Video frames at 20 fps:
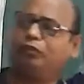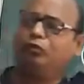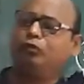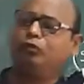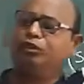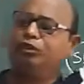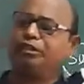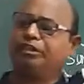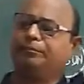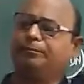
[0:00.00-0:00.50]
cold
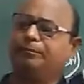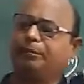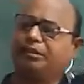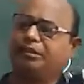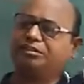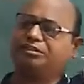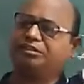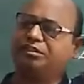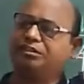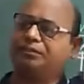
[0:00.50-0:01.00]

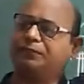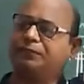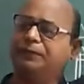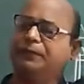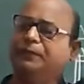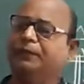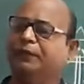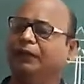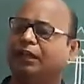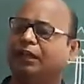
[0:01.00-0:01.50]
temperature,
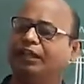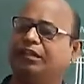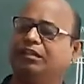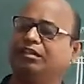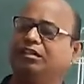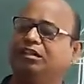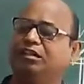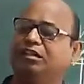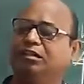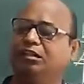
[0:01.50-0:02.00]
and
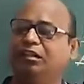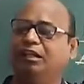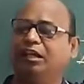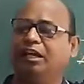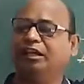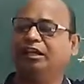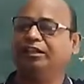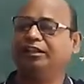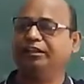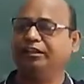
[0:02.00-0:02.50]
the
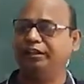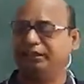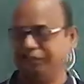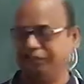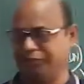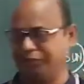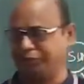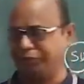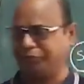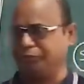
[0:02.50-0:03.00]
higher
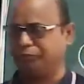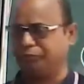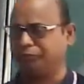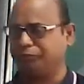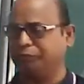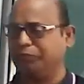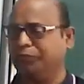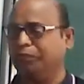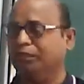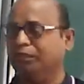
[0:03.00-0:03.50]
altitude.
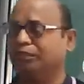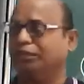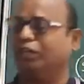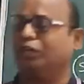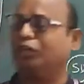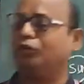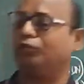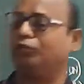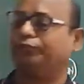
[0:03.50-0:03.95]
Now,